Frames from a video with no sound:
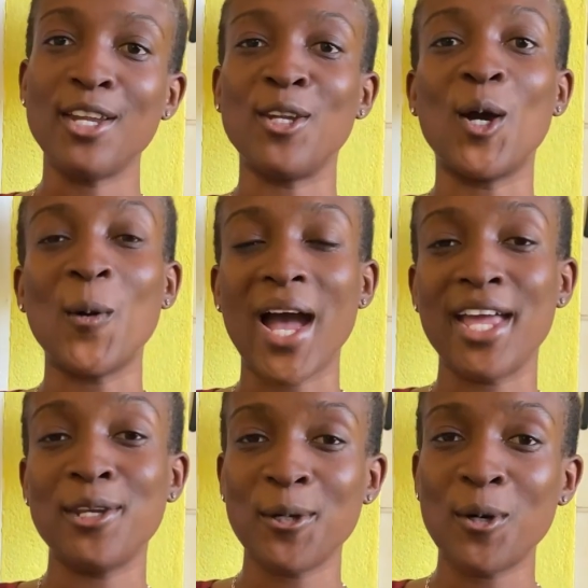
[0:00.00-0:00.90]
Now I
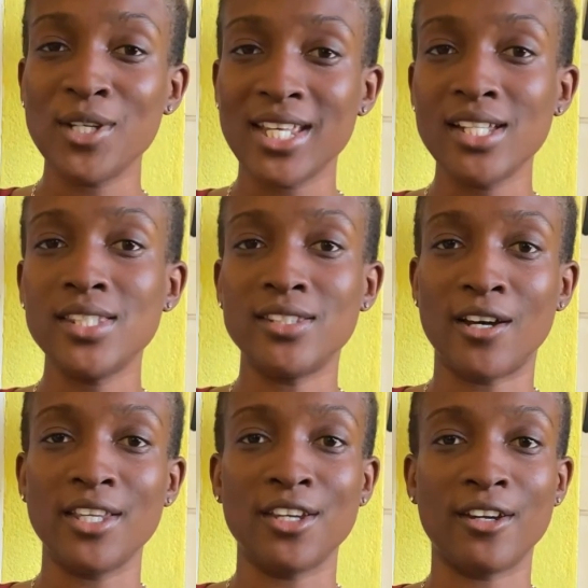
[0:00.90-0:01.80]
know that's
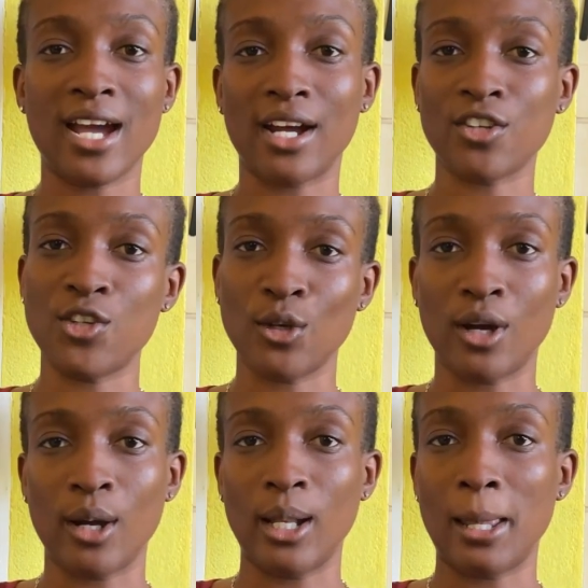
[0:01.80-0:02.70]
not your
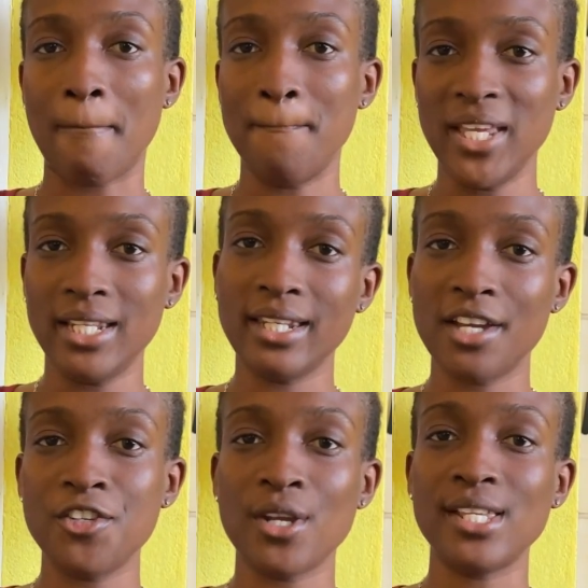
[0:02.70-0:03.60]
actual billing
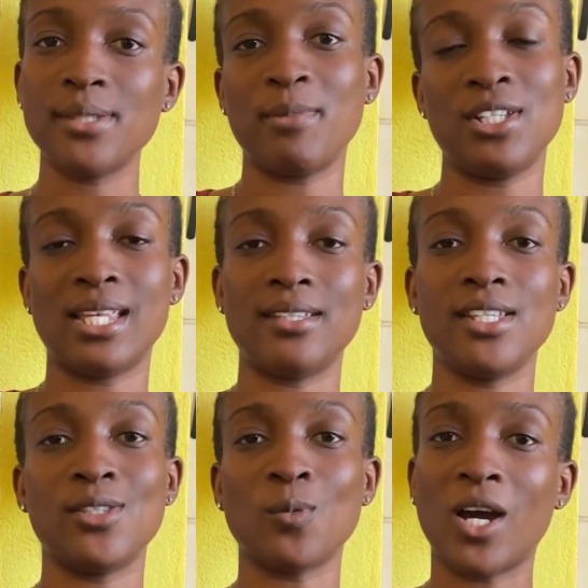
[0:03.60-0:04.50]
address, but that
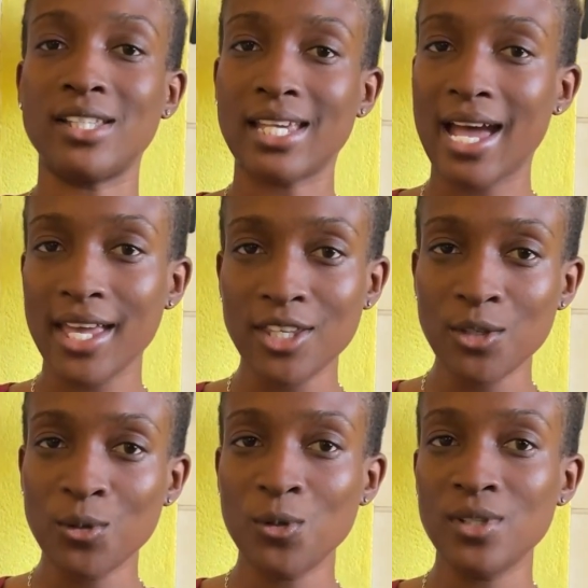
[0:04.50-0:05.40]
is what I
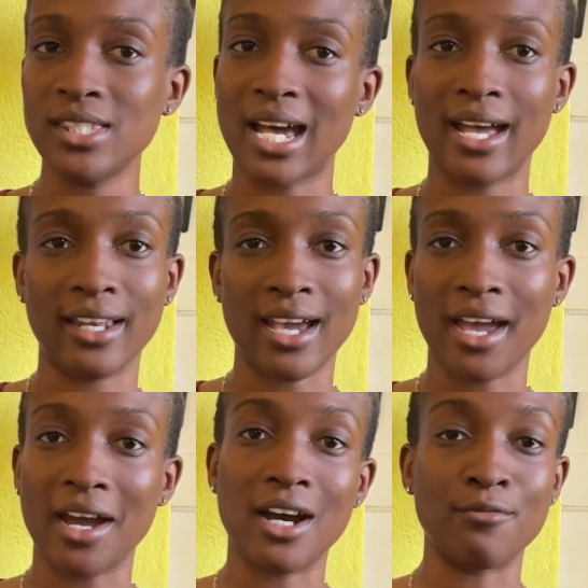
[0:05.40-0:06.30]
use and I
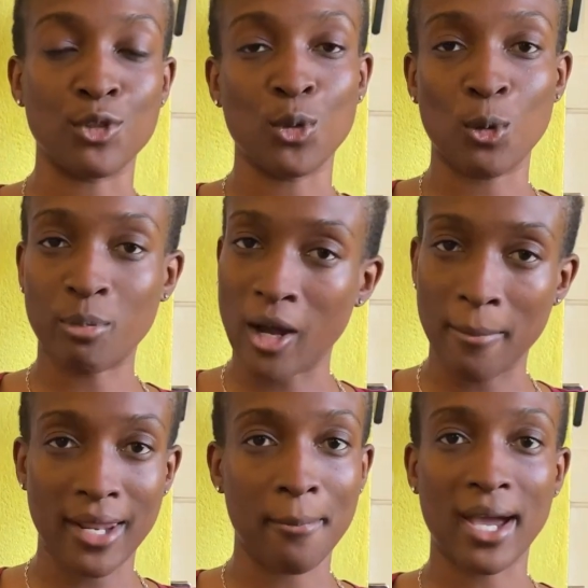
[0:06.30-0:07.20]
have no
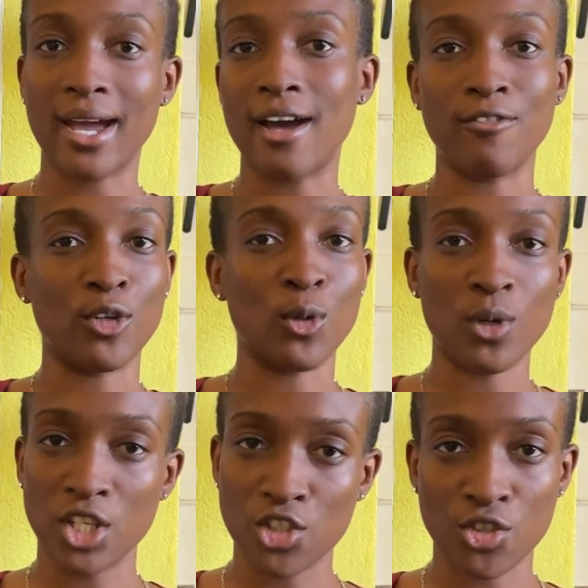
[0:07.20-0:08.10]
problem, I have no
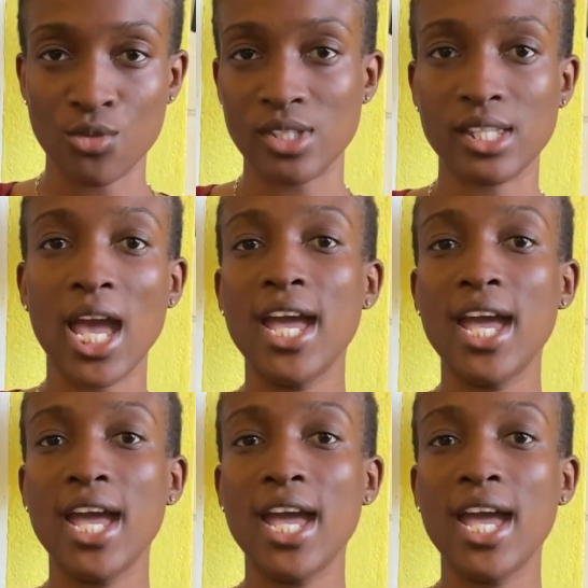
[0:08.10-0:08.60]
issues.